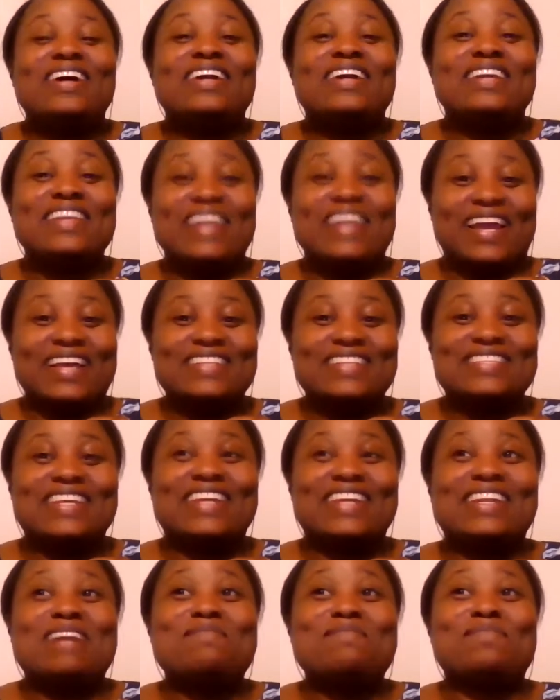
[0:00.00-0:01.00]
Yes,
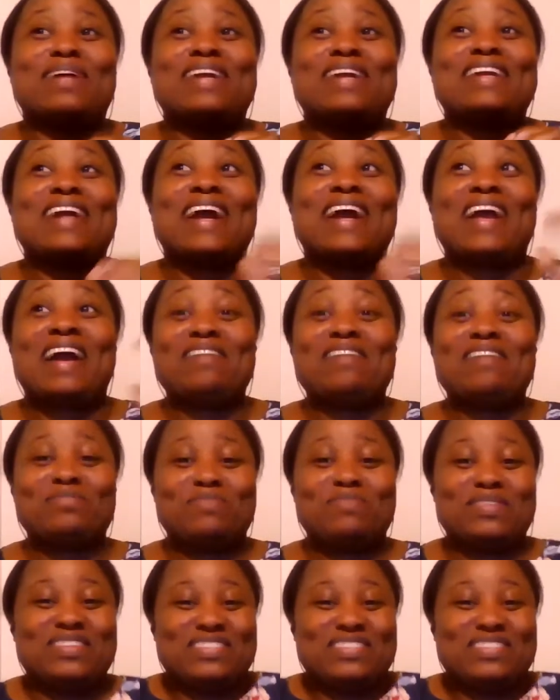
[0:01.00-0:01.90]
and I'm like, I have to be.